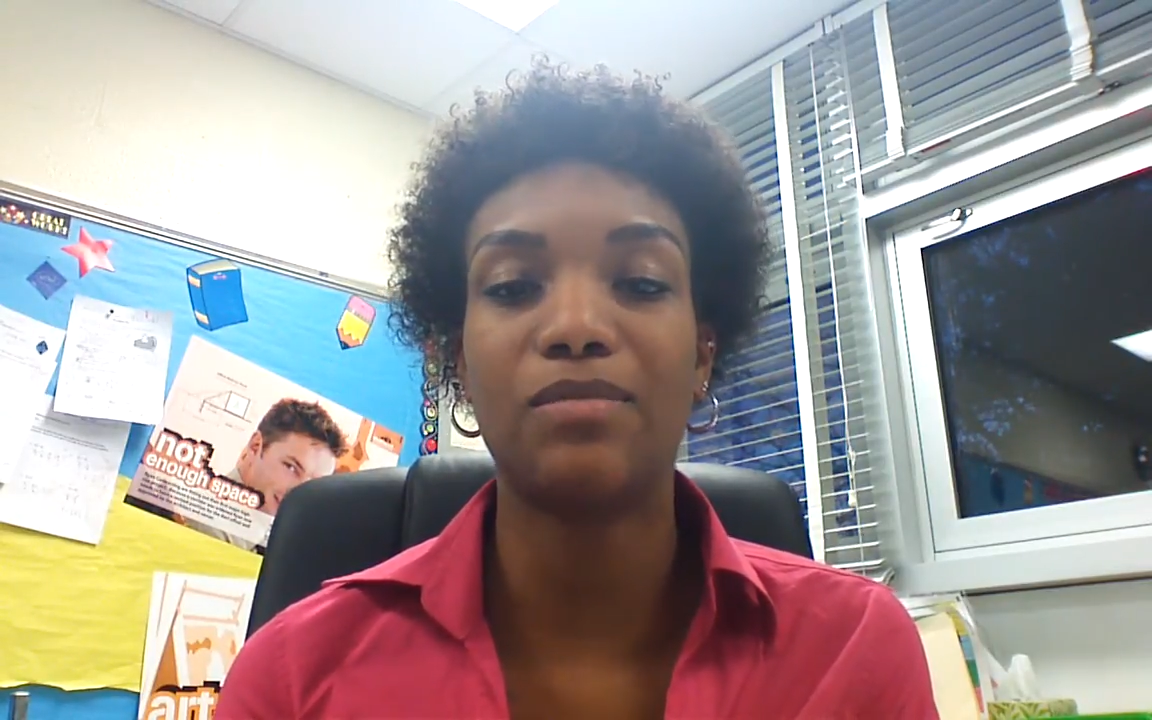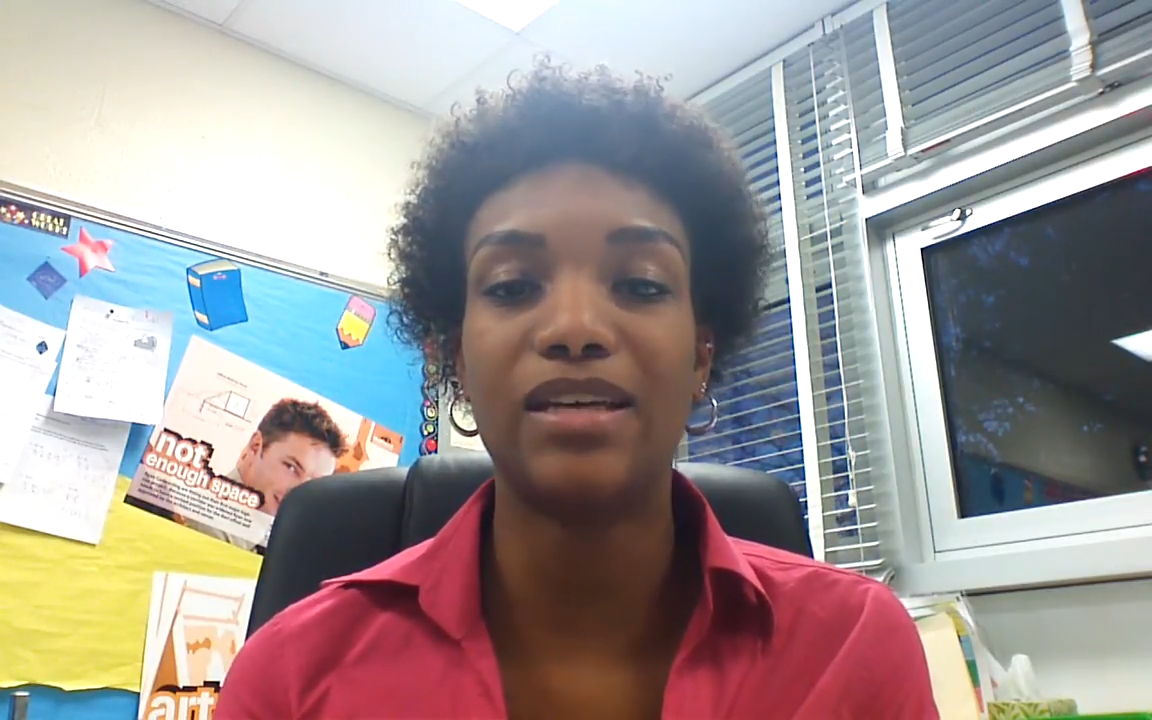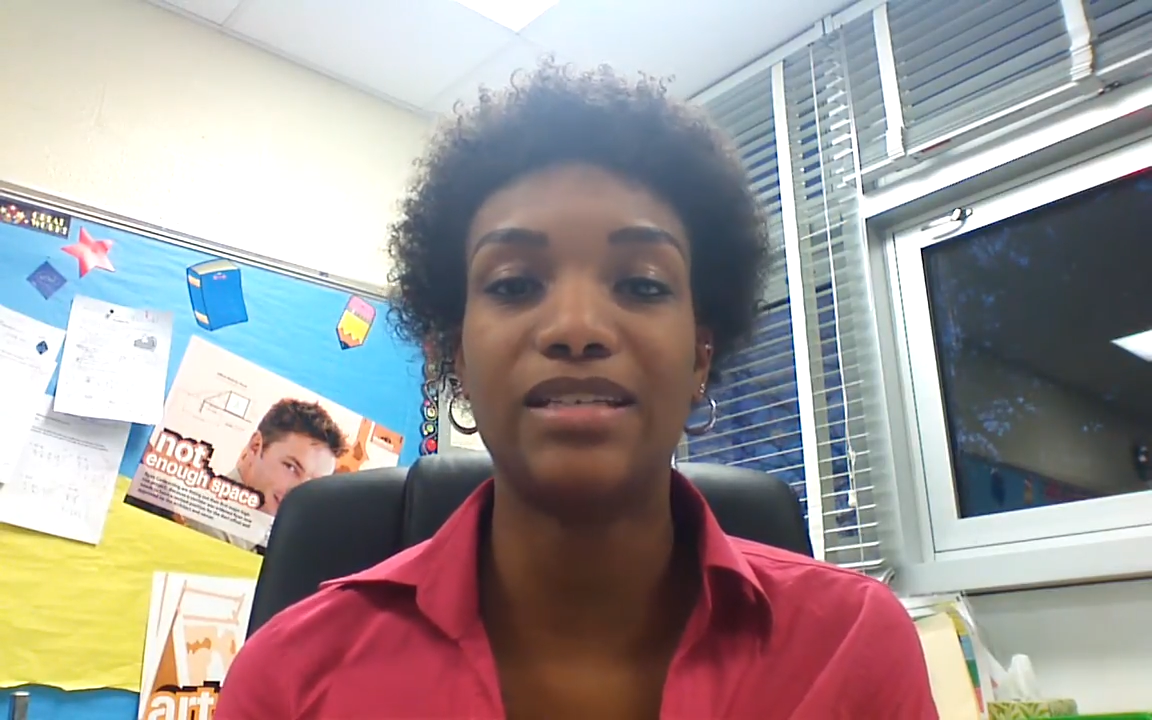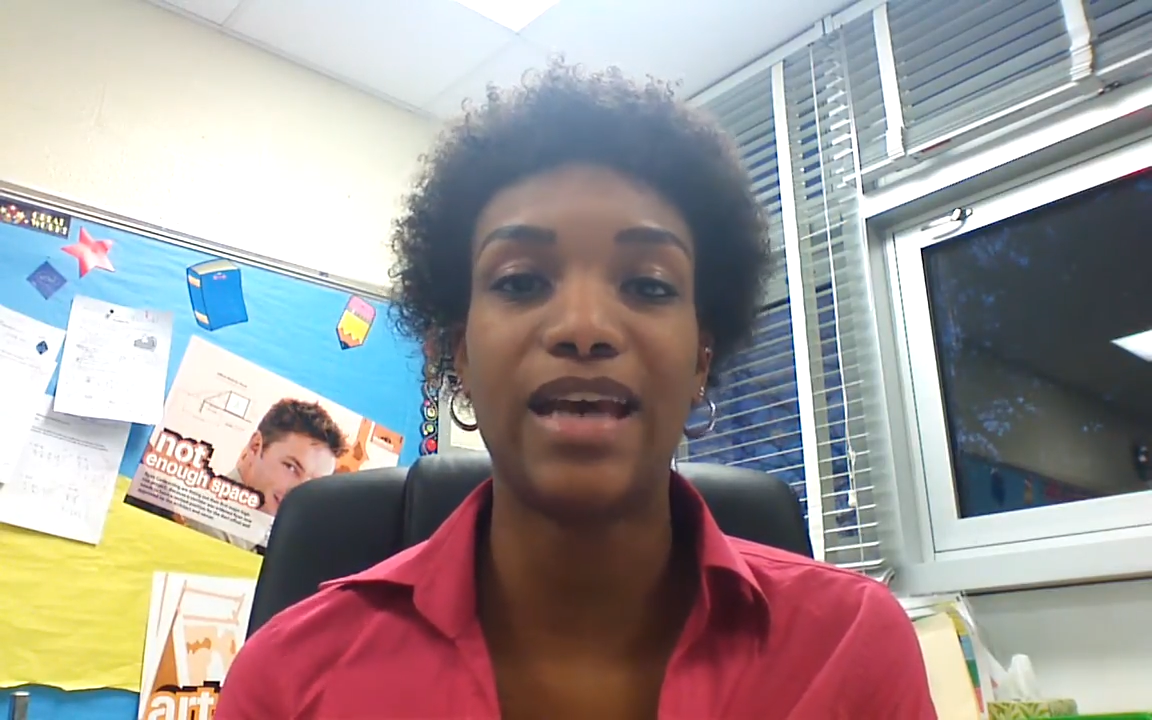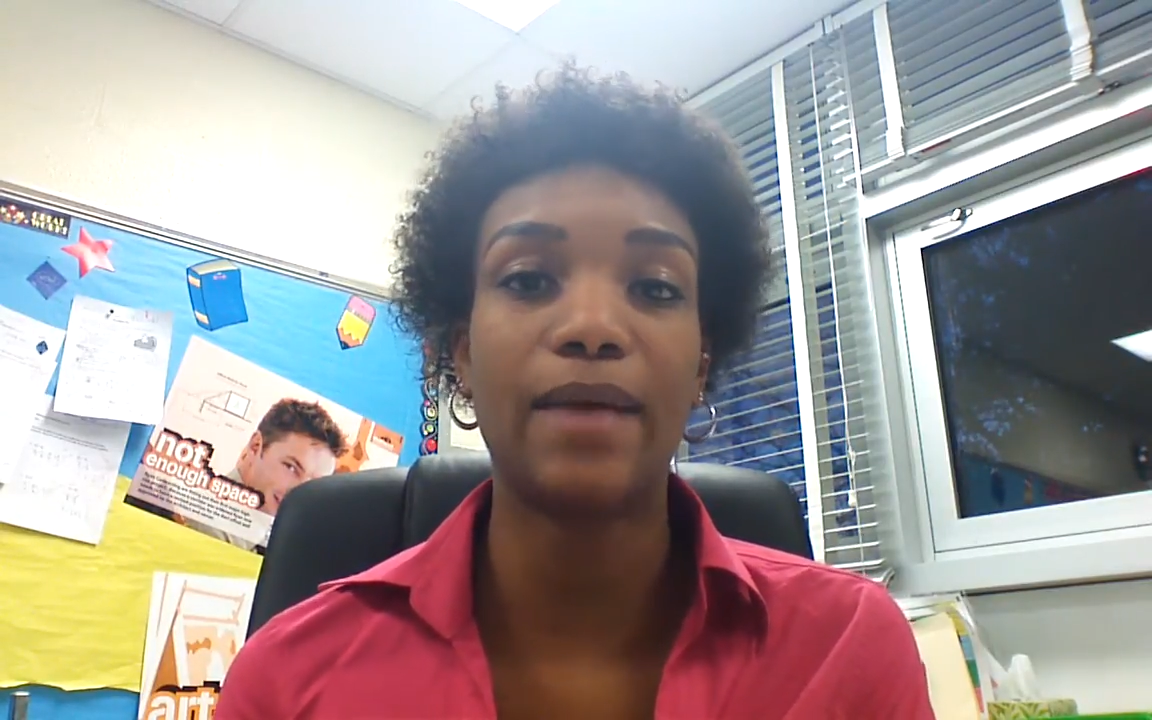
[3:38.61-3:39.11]

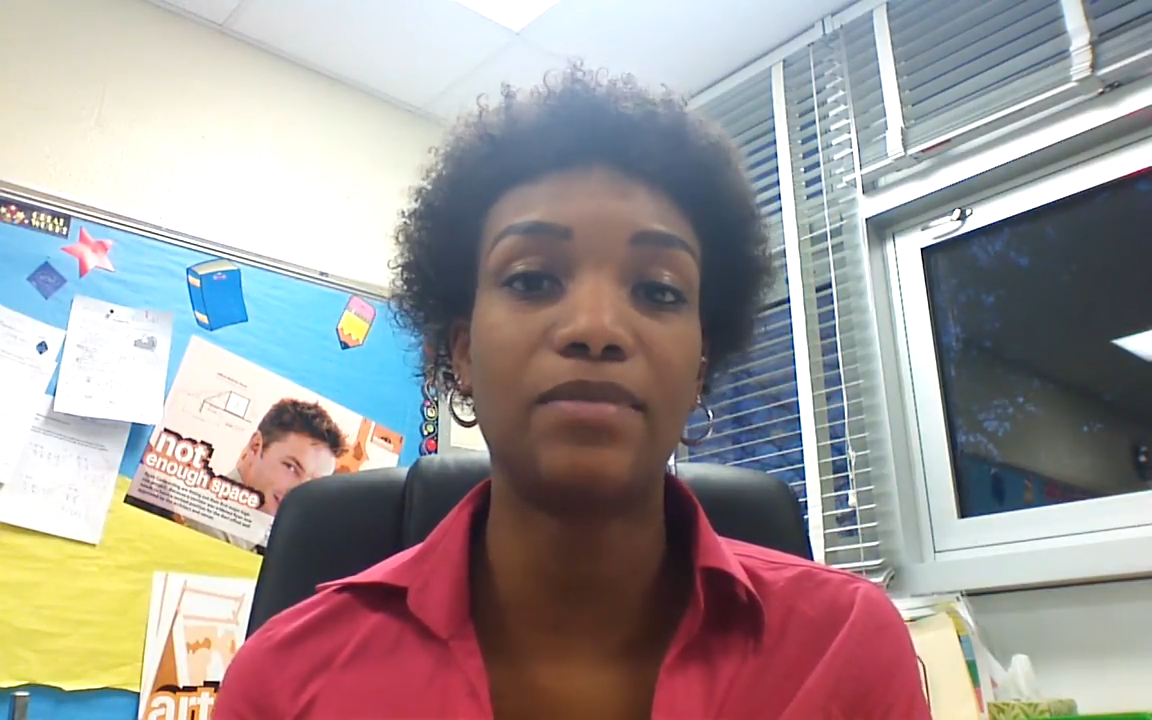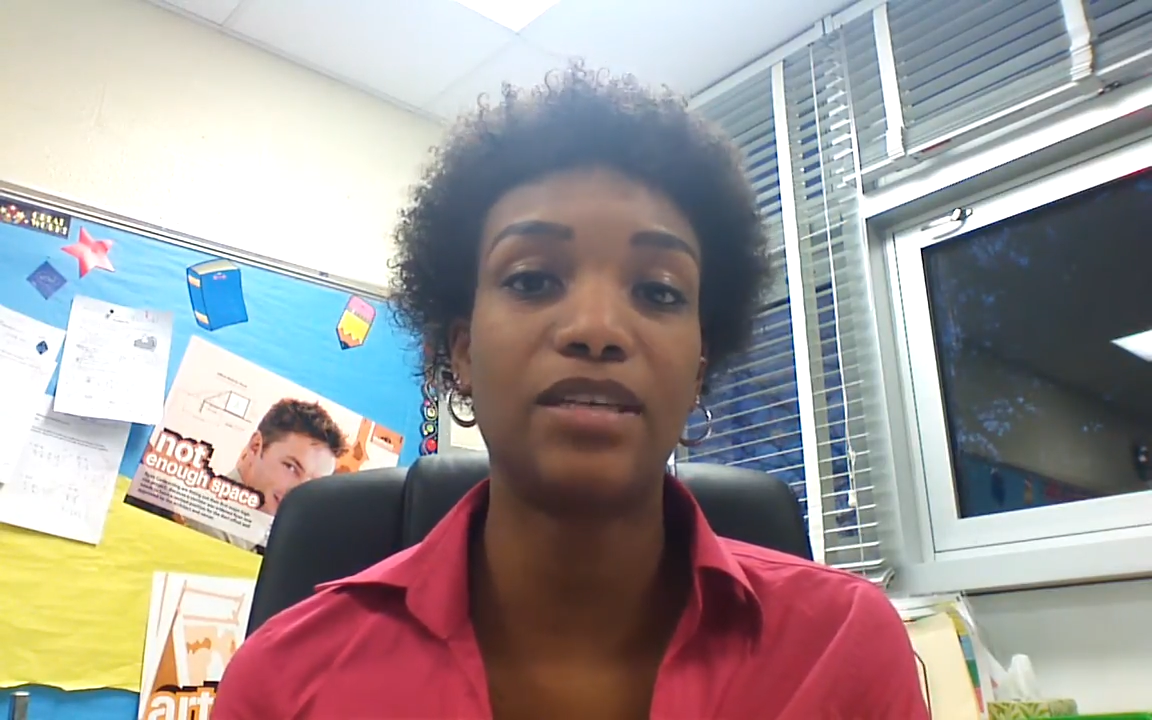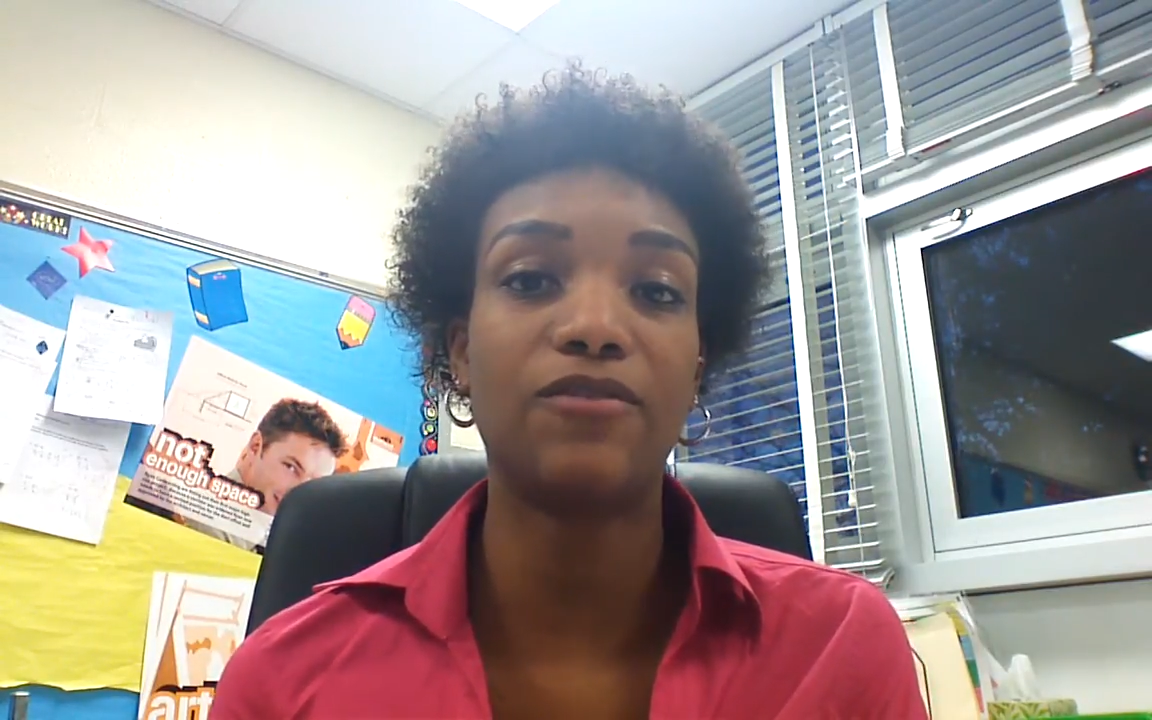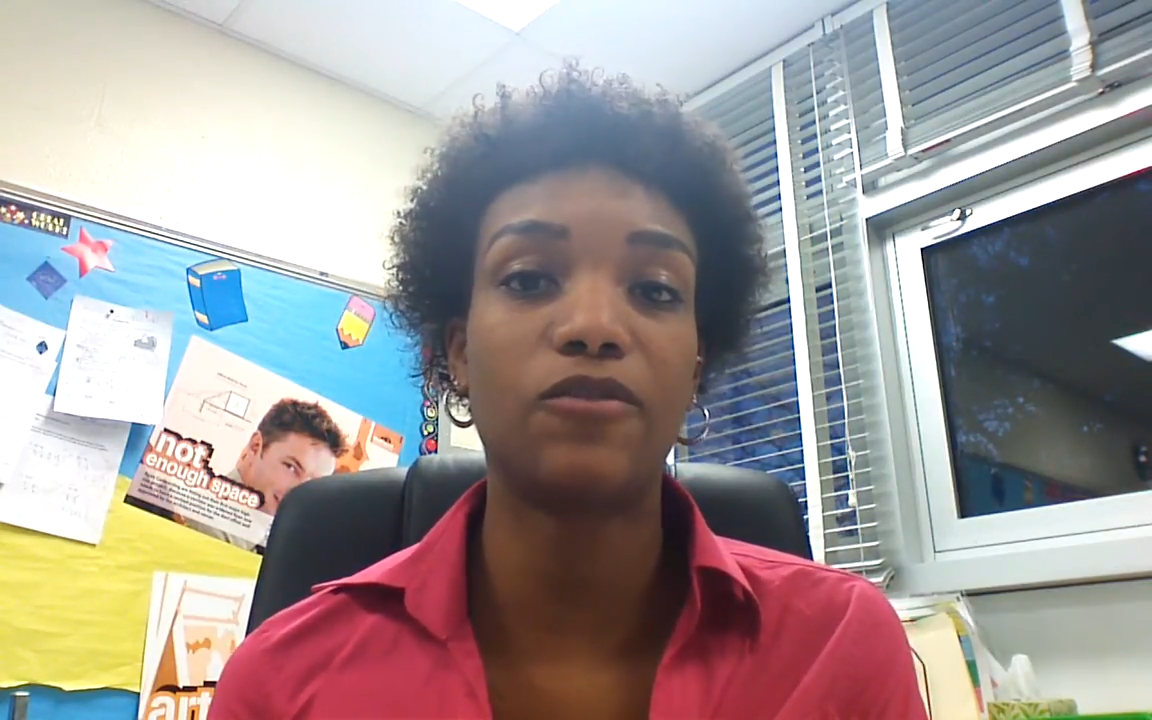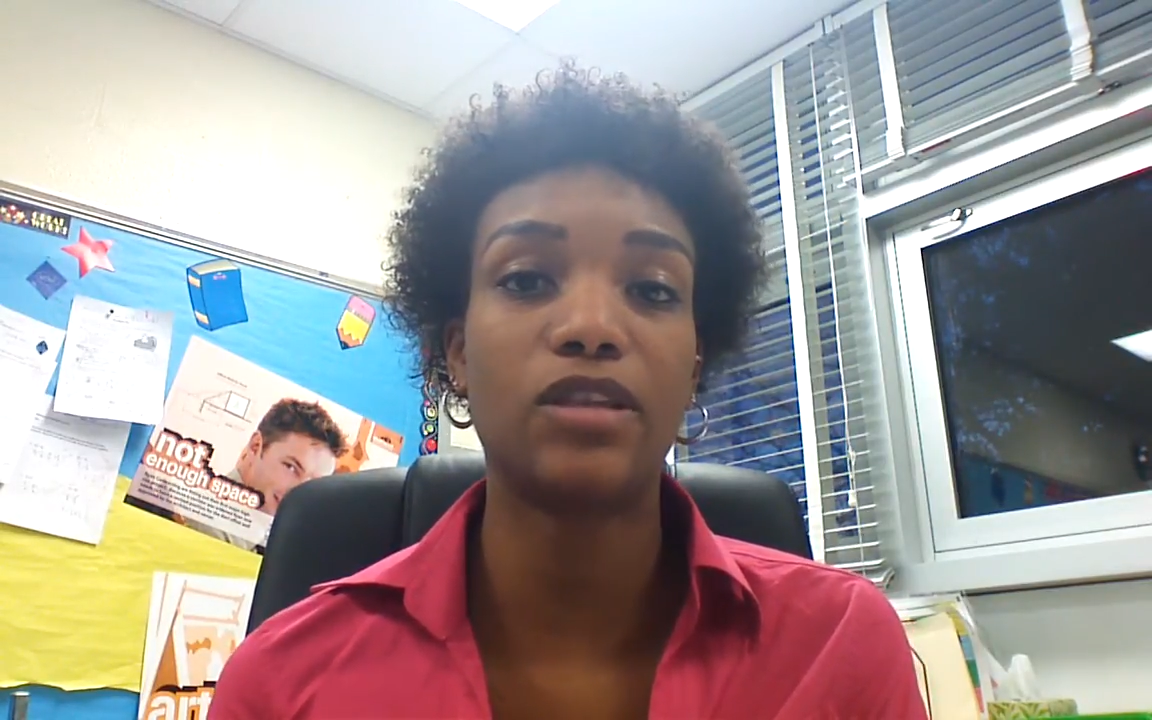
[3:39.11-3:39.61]
be
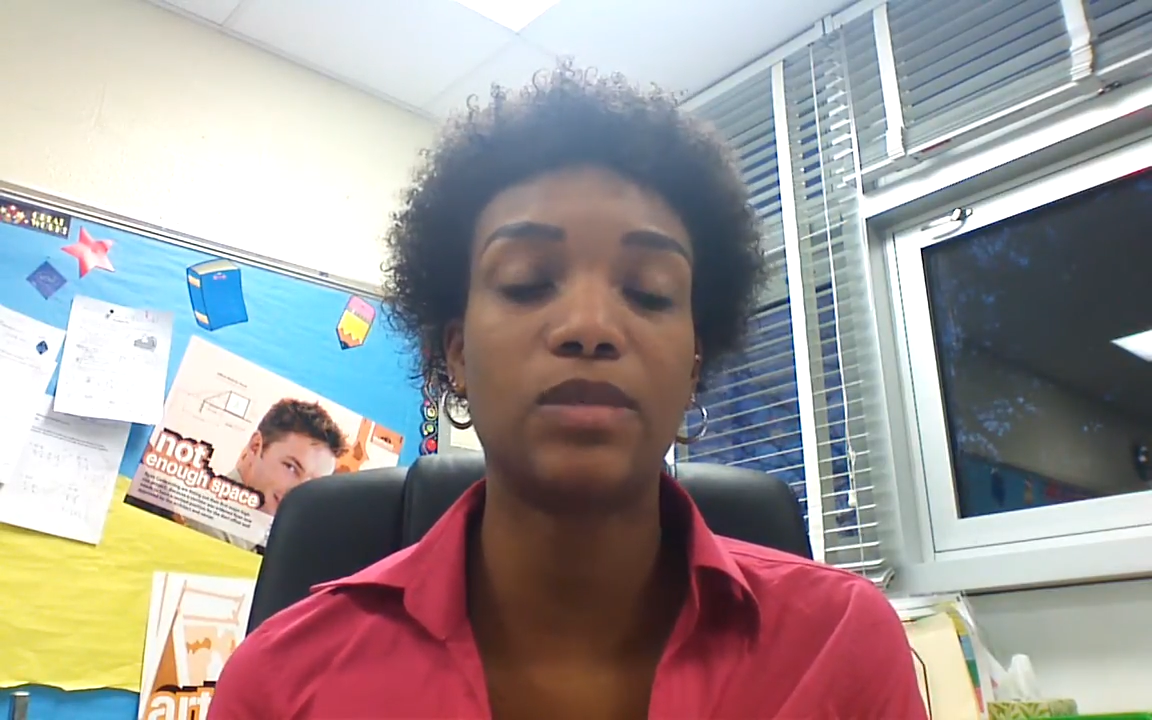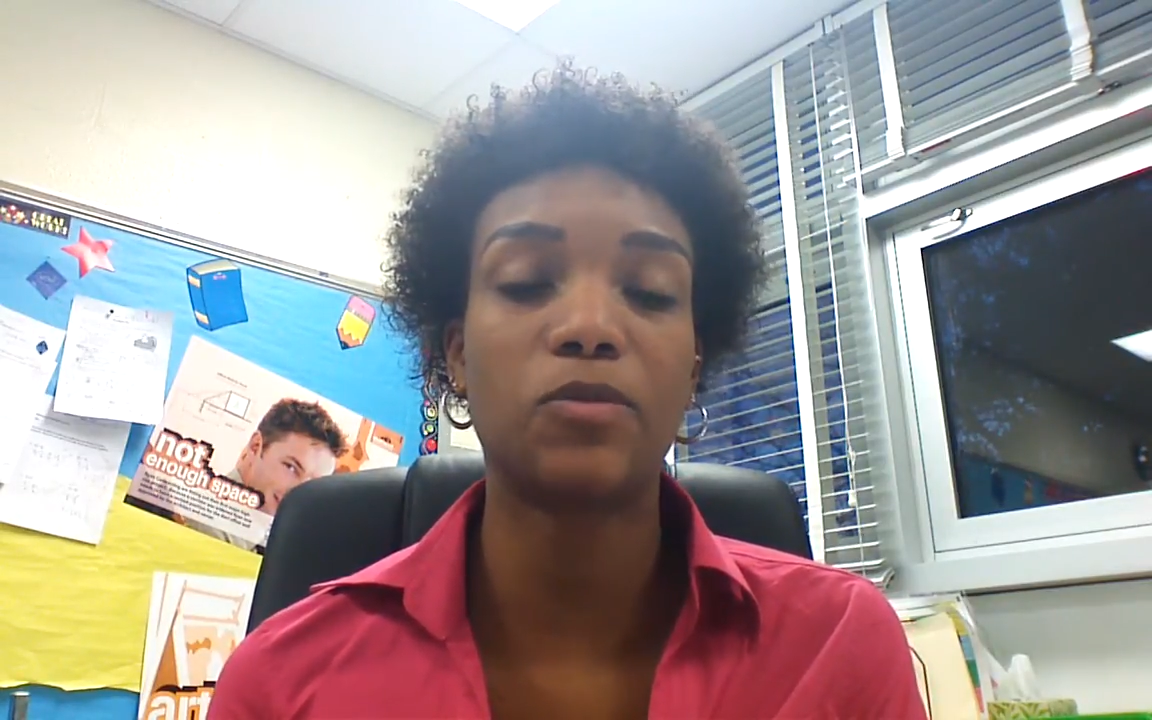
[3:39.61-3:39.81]
adapted for this